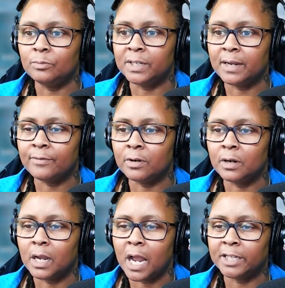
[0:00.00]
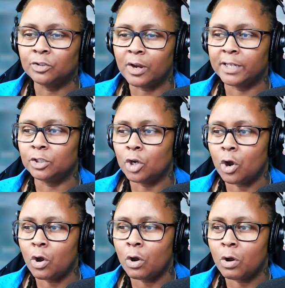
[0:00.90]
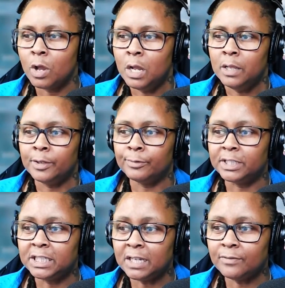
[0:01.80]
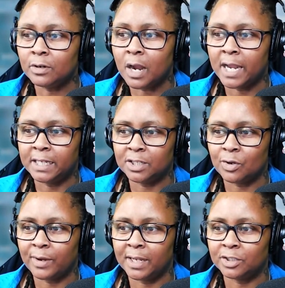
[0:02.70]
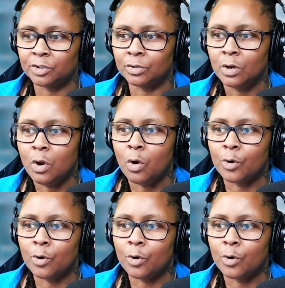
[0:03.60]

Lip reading: whenever I try to call the receiver, I get no answer,